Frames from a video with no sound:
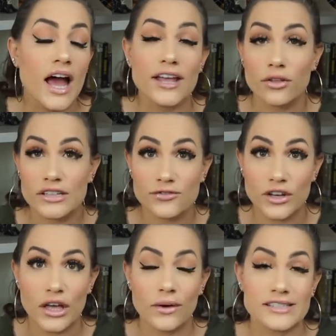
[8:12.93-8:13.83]
I know this
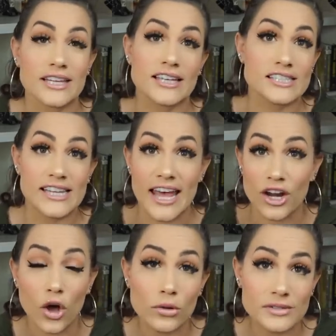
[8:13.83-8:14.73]
video is like
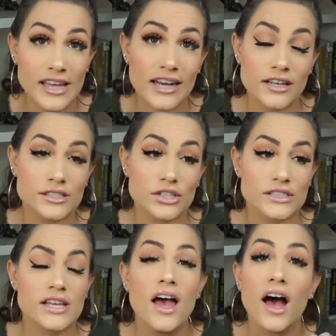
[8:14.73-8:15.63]
stay-at-home side
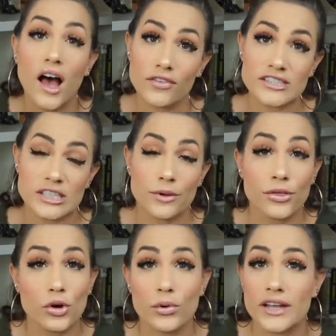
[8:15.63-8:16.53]
hustles. Obviously,
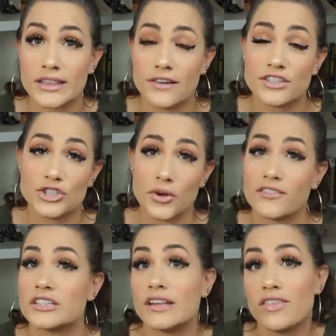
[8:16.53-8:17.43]
with Uber and Lyft, you do
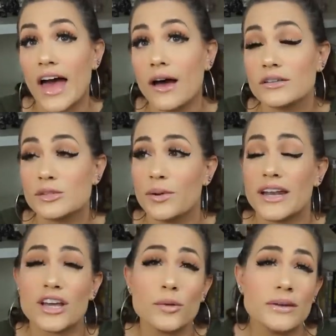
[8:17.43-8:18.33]
have to leave the house, but
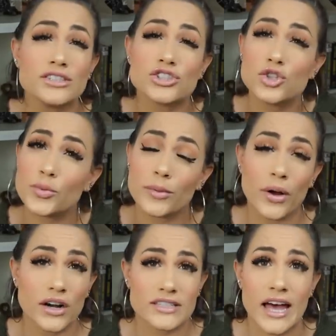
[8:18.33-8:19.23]
it could be super
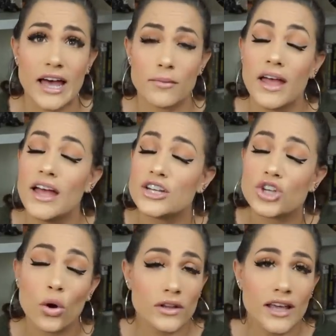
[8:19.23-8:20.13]
part-time.
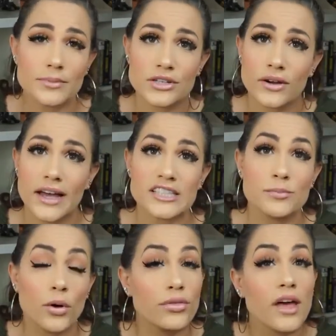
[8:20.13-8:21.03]
Totally up to you guys.
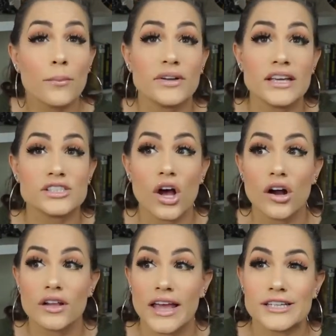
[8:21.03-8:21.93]
Both companies
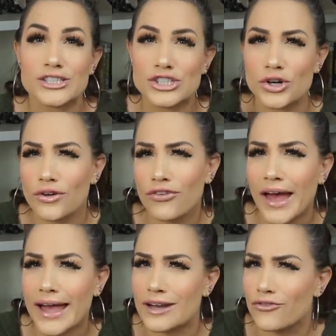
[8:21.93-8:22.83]
are like
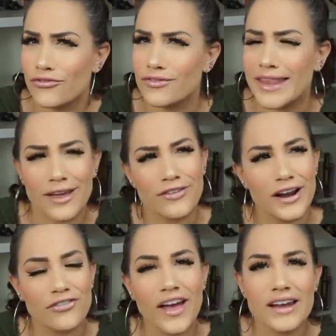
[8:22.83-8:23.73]
certified and like
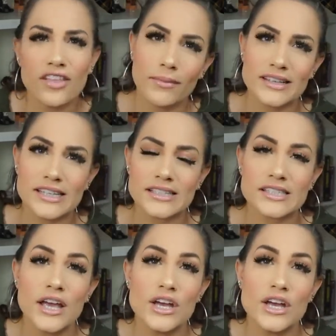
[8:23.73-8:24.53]
verified, if that makes sense,